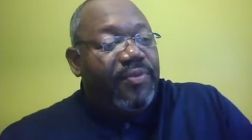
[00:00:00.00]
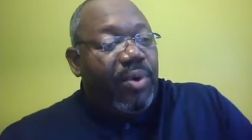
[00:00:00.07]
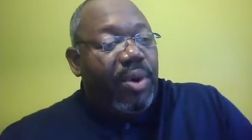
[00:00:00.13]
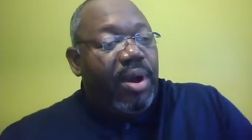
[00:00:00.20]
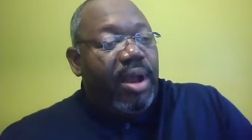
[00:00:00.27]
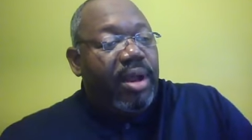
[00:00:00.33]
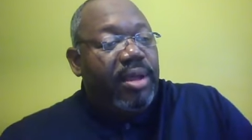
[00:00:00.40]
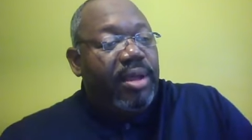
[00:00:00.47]

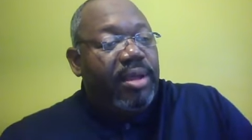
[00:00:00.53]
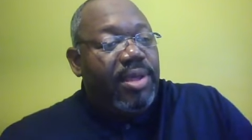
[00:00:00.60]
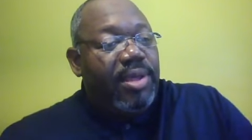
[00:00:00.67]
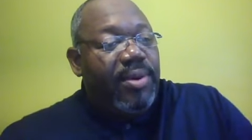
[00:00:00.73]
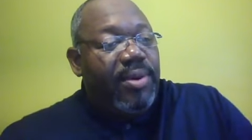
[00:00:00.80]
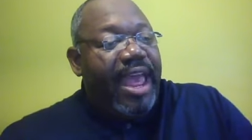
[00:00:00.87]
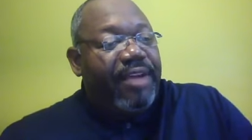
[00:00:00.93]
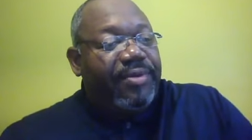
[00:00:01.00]
for
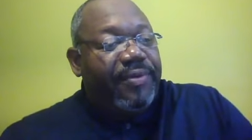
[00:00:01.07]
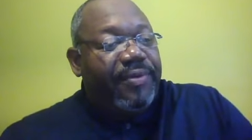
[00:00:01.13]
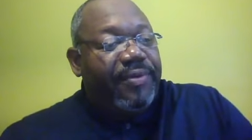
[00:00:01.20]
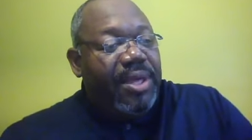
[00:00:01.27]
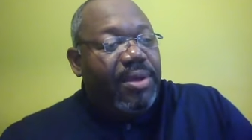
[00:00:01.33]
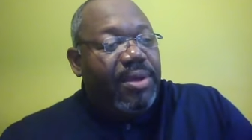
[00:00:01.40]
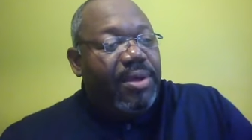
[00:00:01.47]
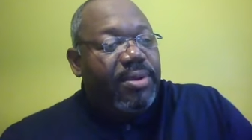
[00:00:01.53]
you have
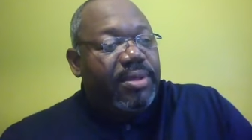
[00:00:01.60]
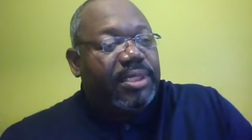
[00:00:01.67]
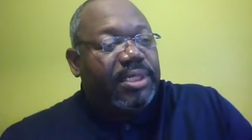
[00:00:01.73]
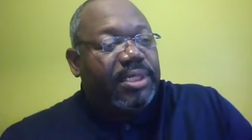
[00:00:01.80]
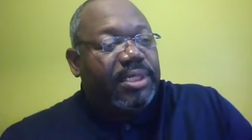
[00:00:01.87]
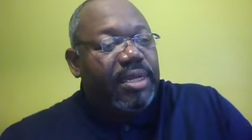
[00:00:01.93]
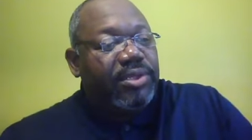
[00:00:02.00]
refused